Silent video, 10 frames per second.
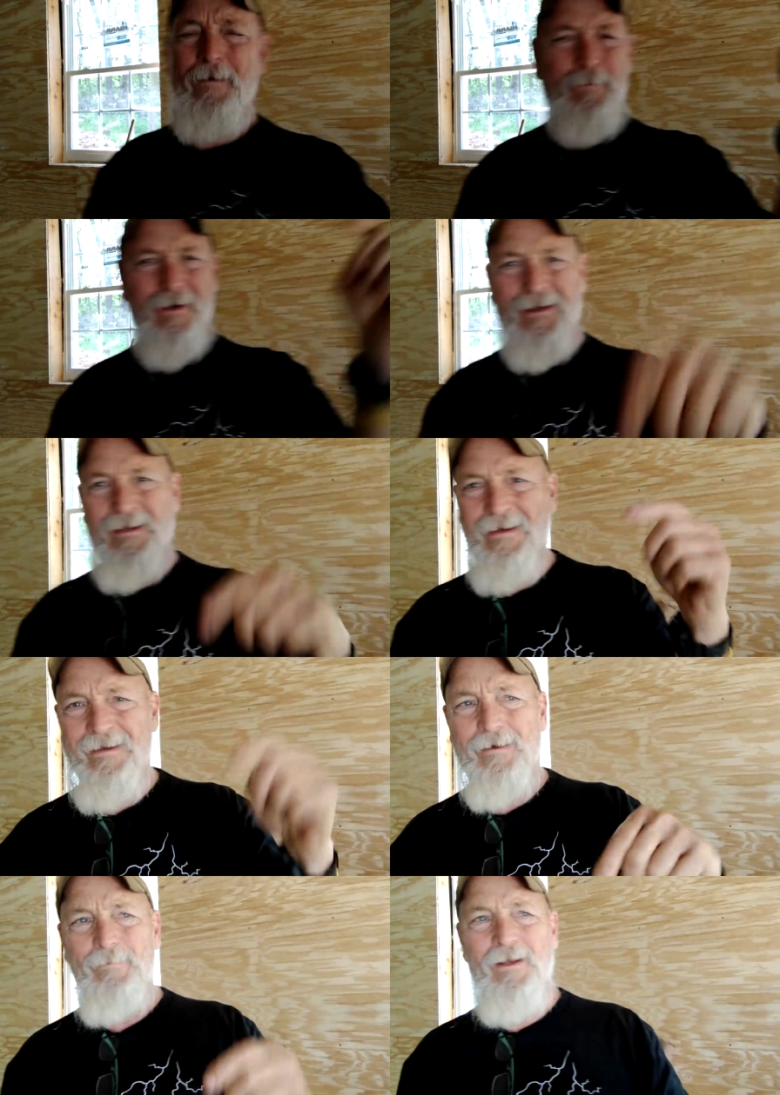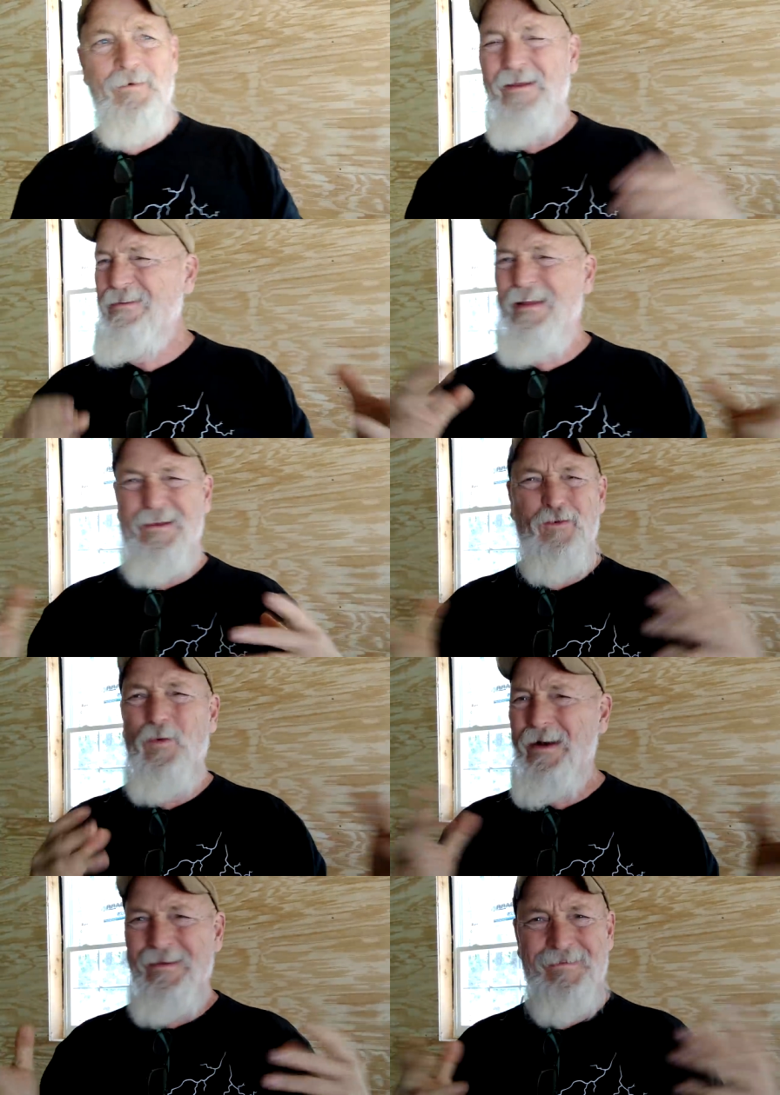I'll put a link down below. It's like
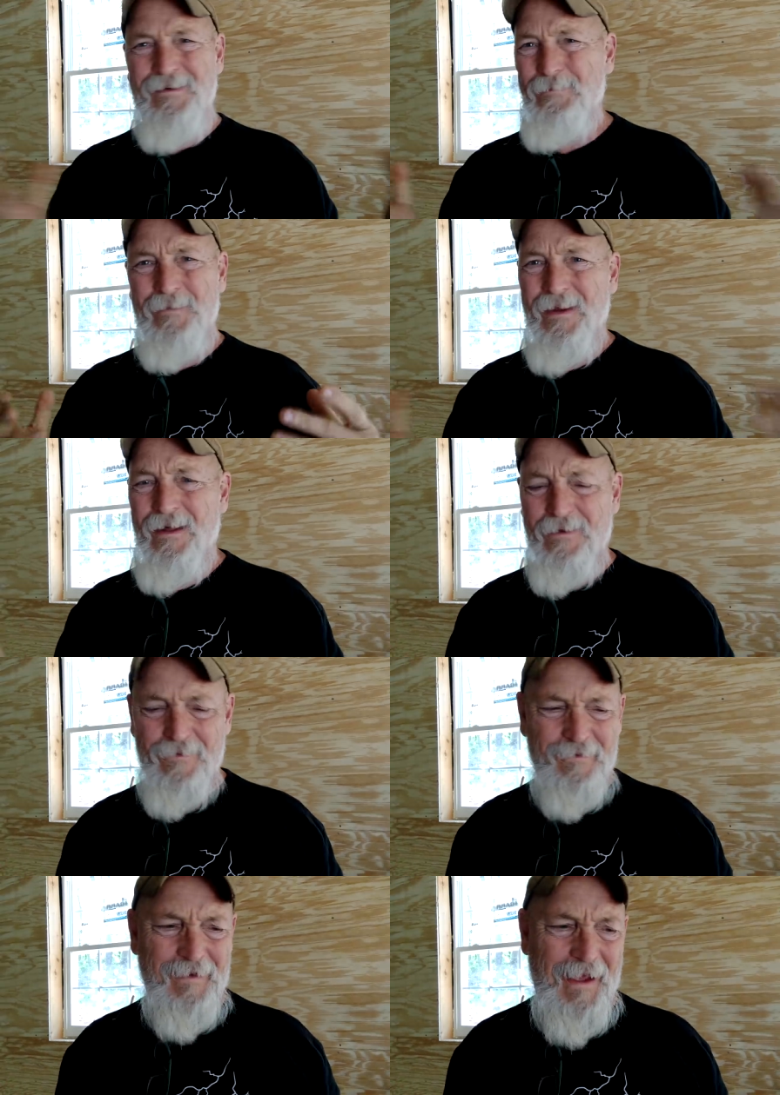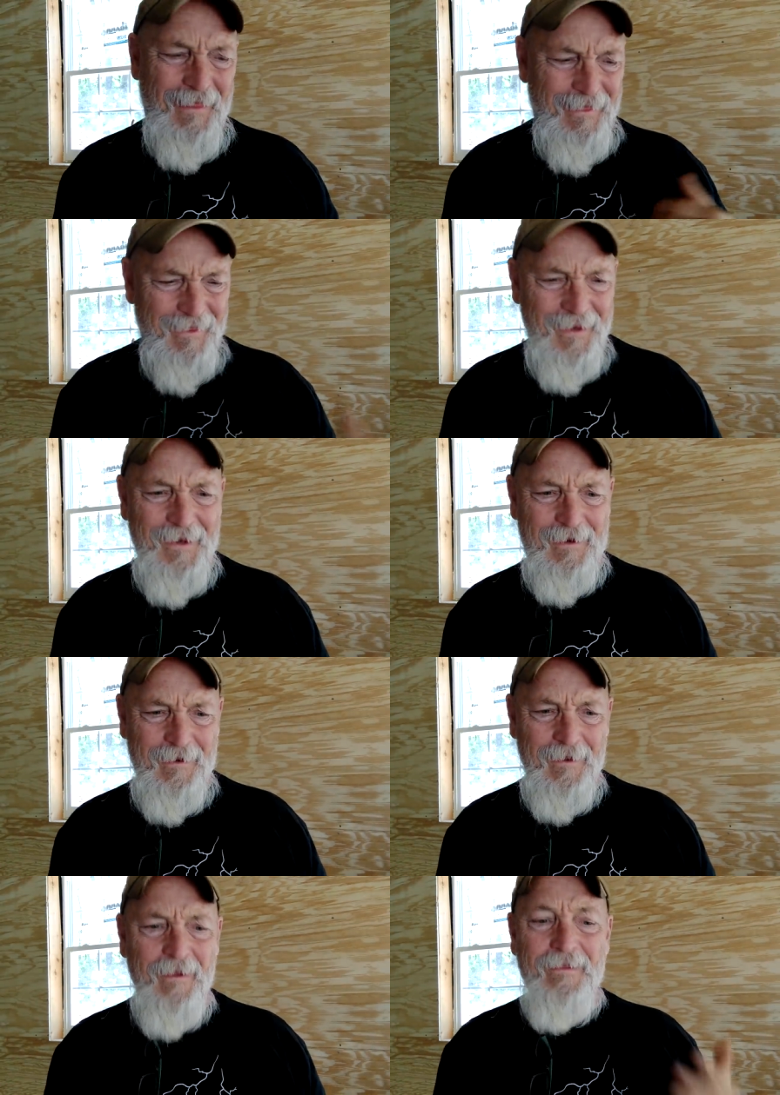twenty something dollars. I think
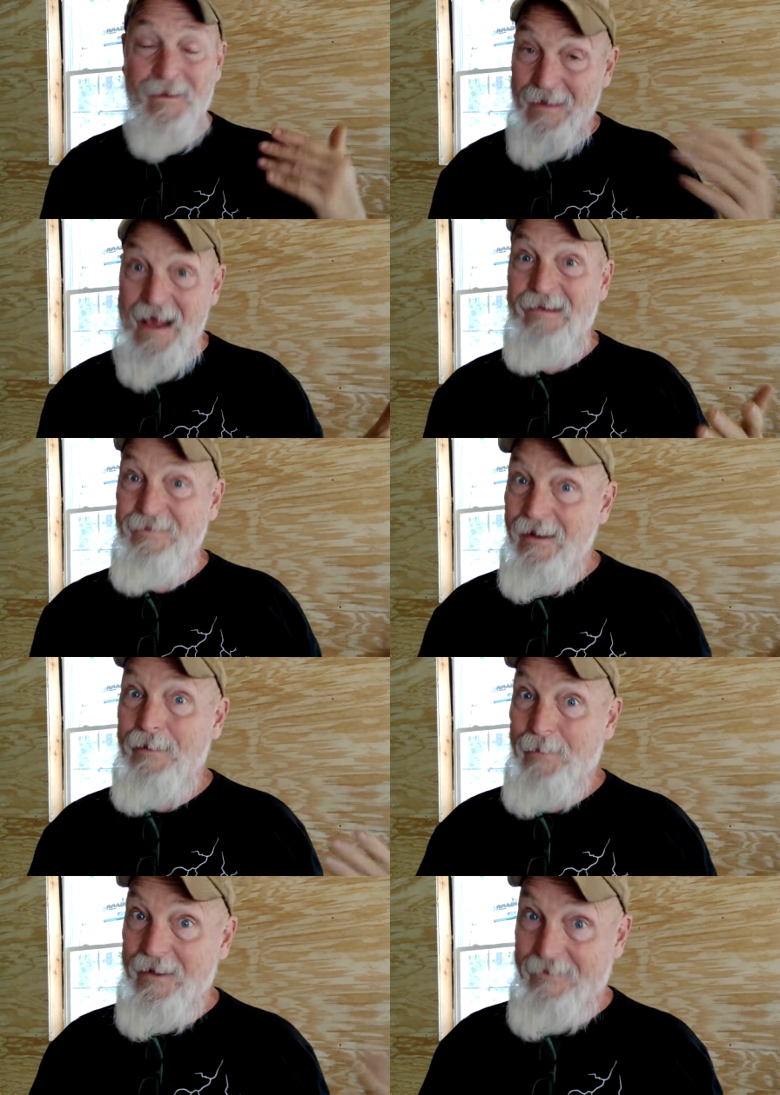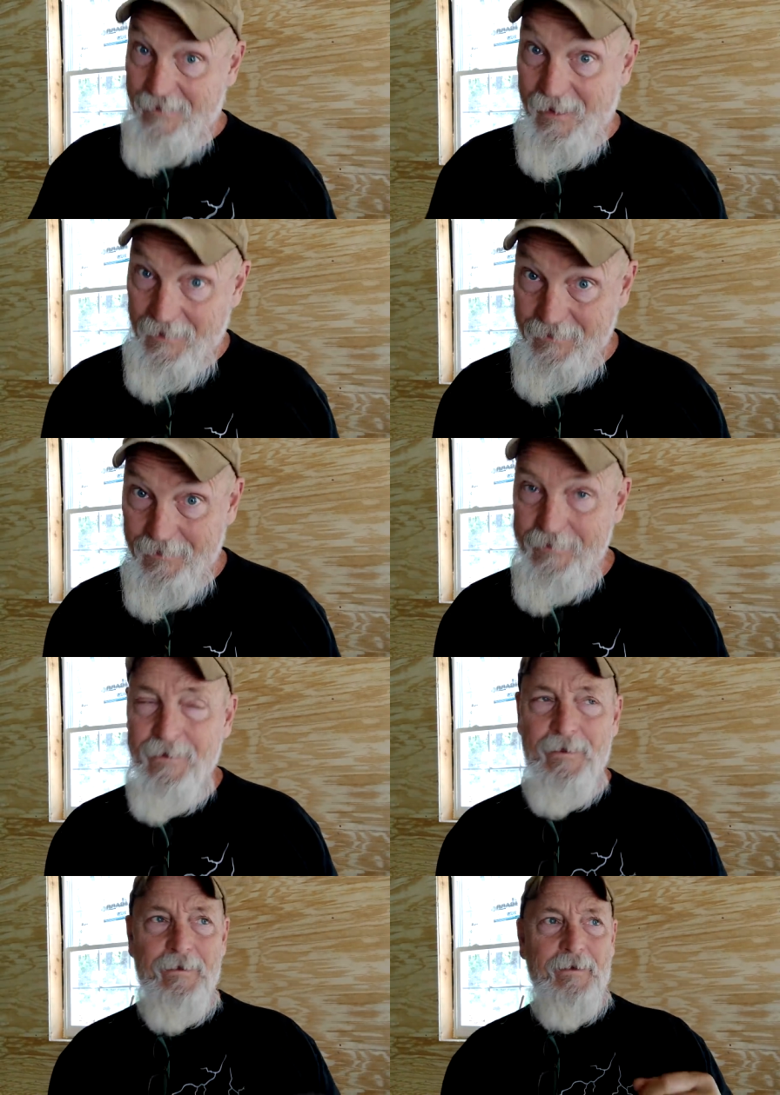the last time I checked.
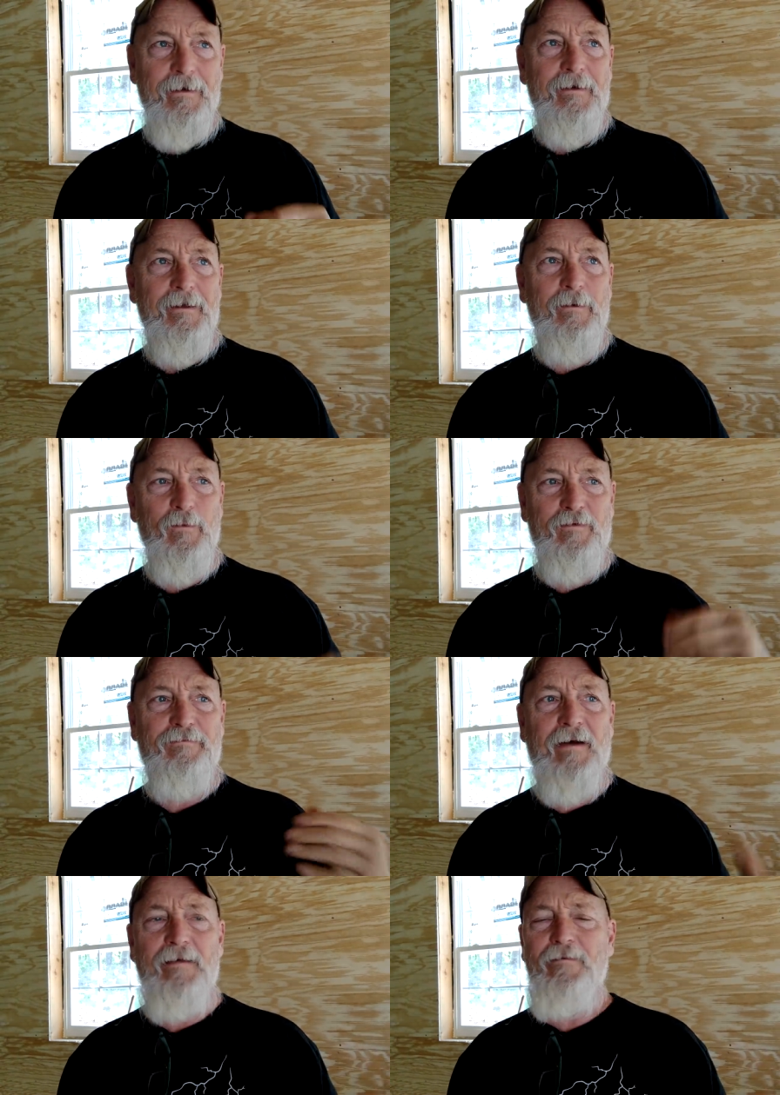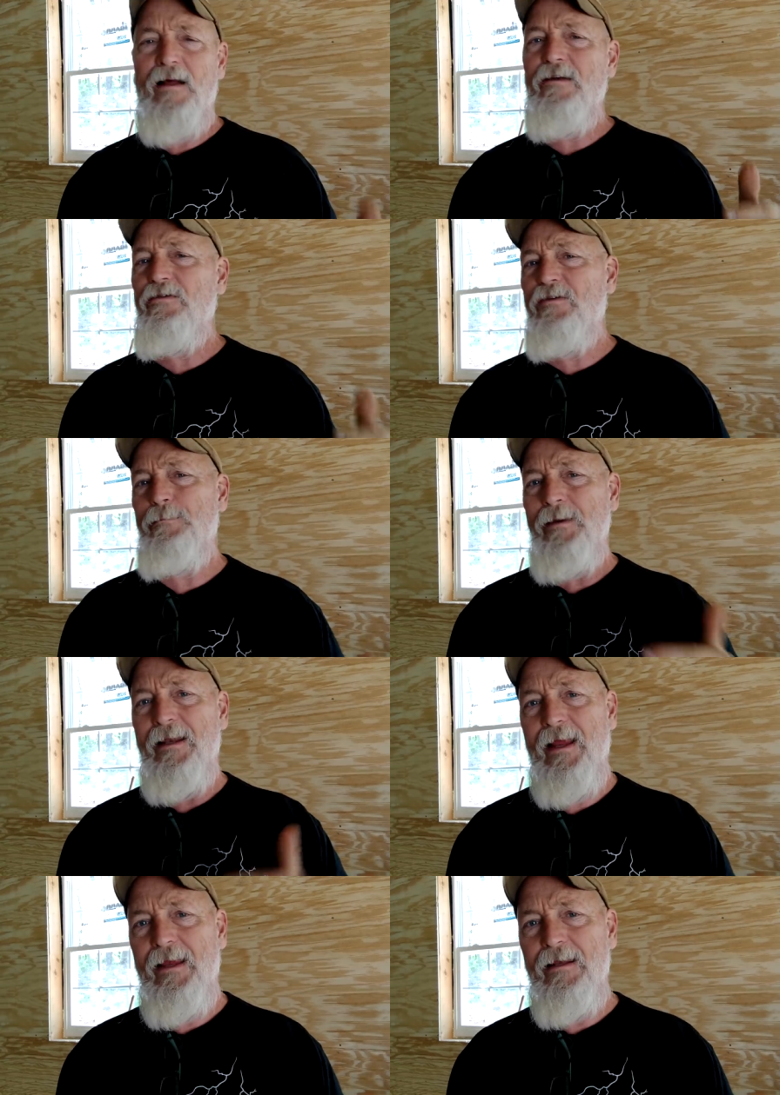Uh, it was five dollars shipping
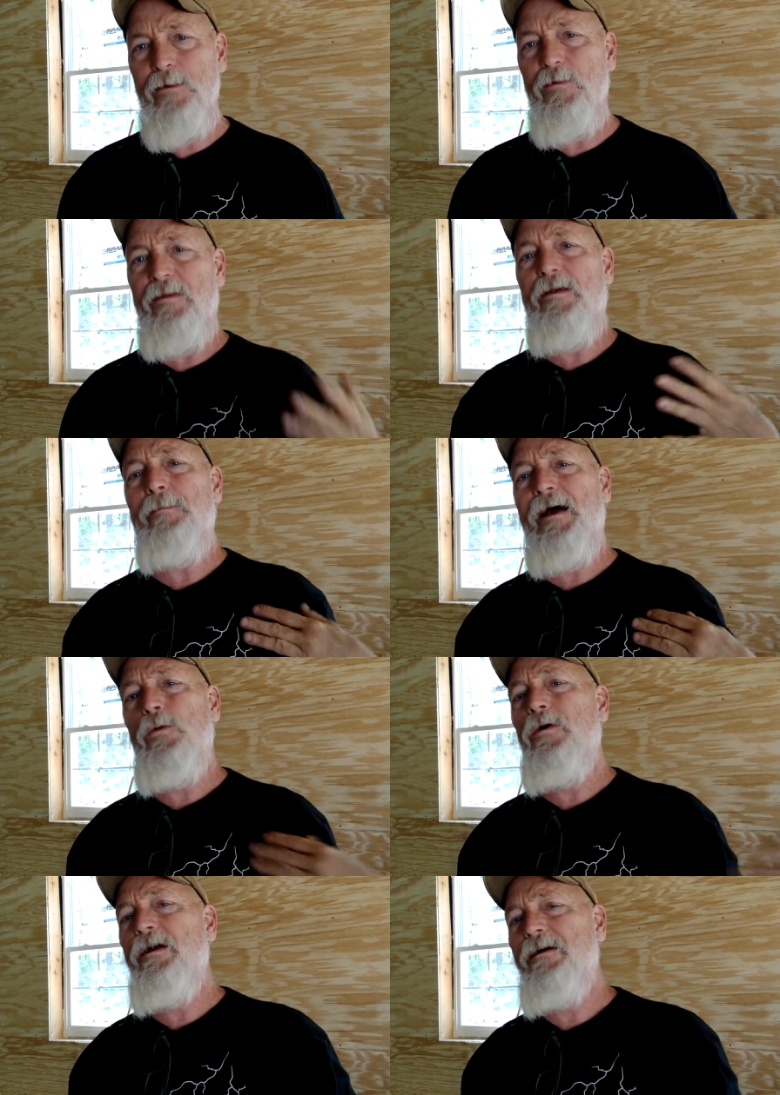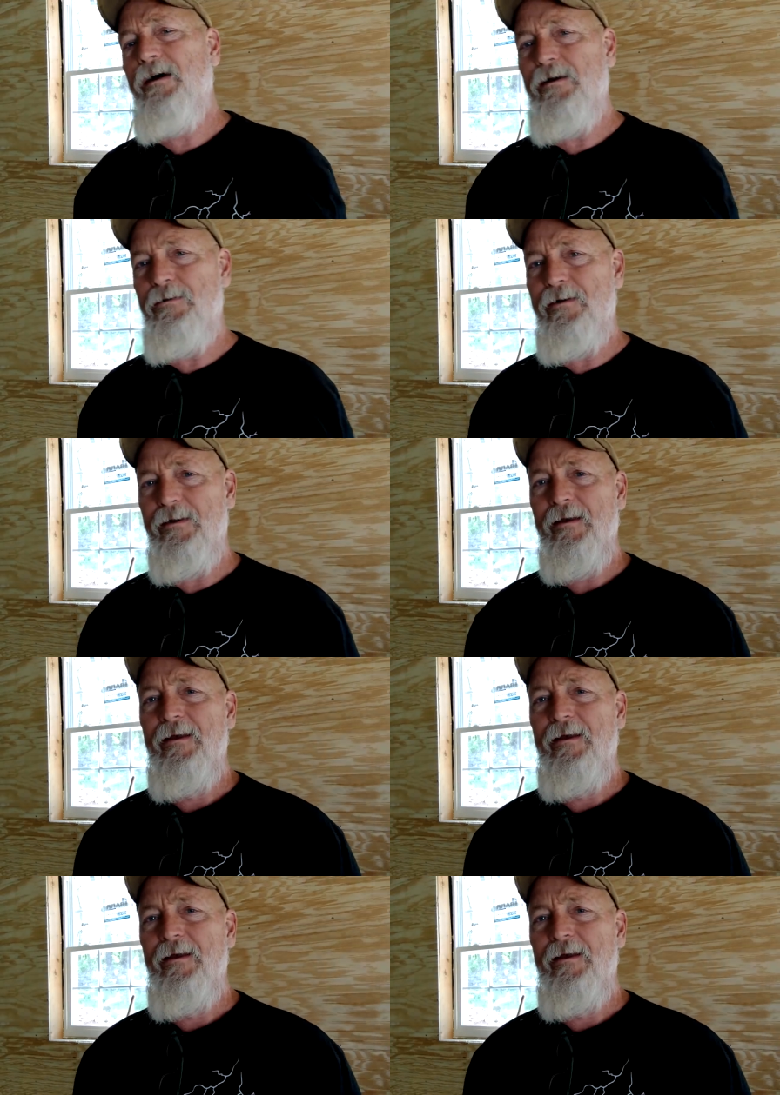and handling, whether you buy one or a hundred.